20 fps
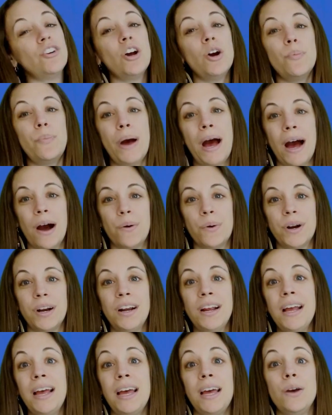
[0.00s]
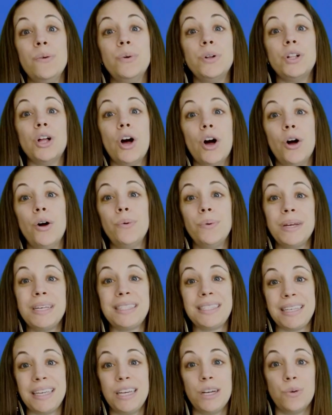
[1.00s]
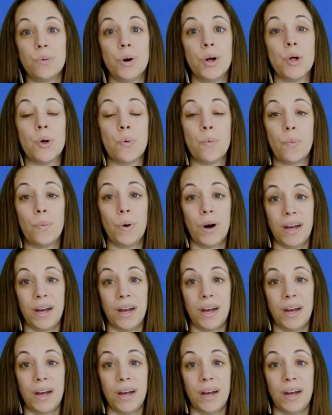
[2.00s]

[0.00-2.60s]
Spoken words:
power, it will always equal 1.